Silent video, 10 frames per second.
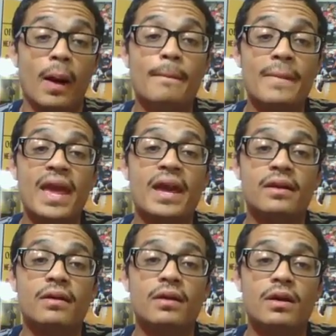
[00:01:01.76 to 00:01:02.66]
man
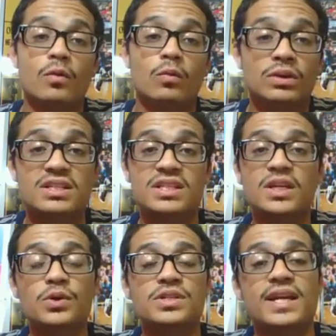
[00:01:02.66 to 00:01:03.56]
with the
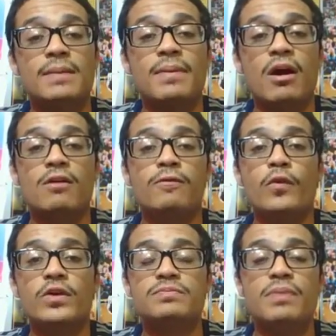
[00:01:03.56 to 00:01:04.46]
skill set in the power
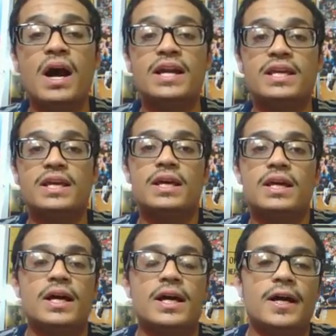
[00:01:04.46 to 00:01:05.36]
forward's body,
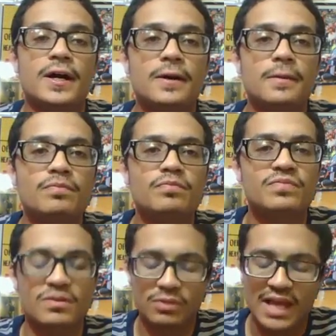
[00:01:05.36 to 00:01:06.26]

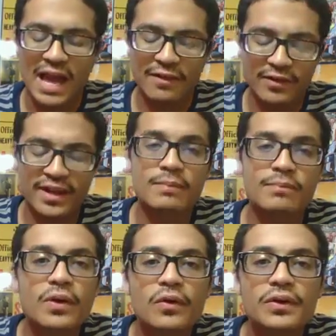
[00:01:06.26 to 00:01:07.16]
with the athletic
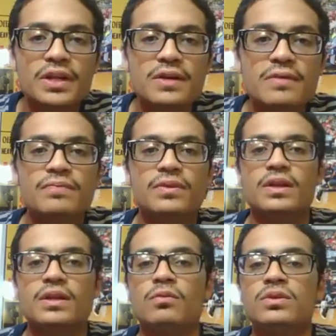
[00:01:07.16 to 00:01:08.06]
ability,
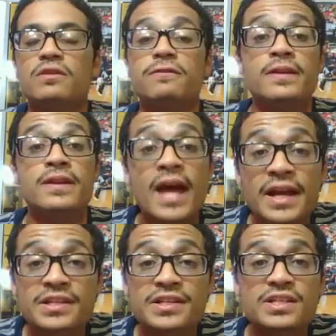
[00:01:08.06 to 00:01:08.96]
with the
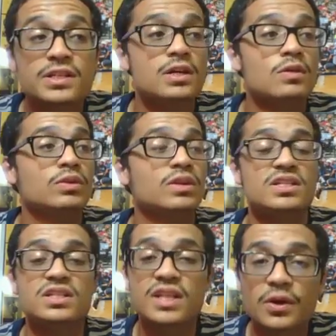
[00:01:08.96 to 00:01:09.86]
finesse, with the
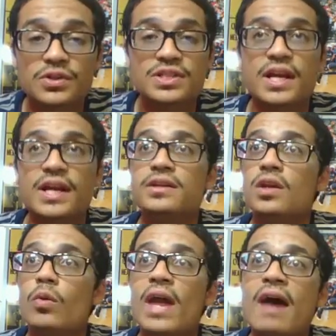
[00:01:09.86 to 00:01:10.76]
skill set. You
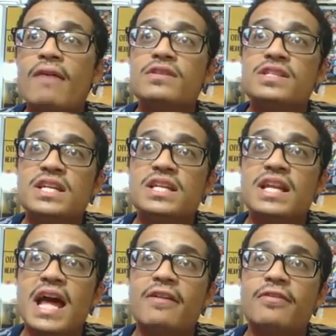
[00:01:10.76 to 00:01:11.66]
know, we haven't seen
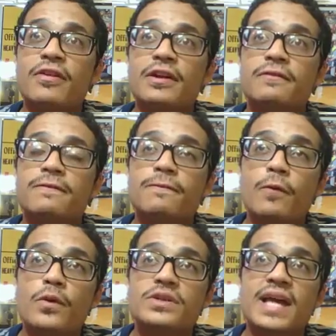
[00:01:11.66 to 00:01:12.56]
an athletic
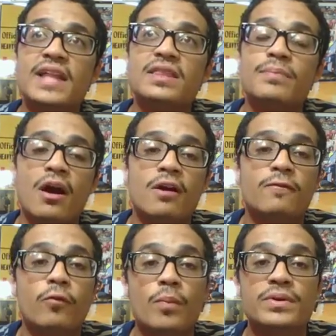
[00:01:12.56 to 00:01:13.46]
force at the power
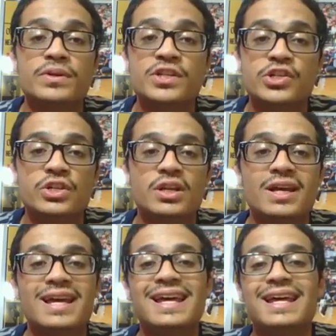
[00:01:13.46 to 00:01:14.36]
forward position
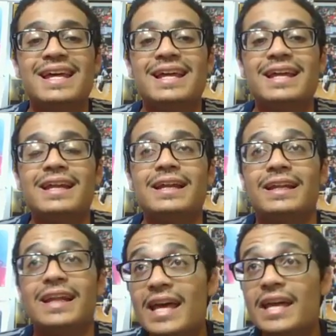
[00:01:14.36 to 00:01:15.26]

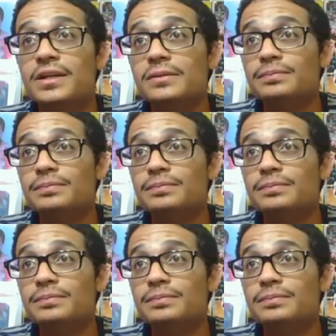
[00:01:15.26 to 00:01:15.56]
like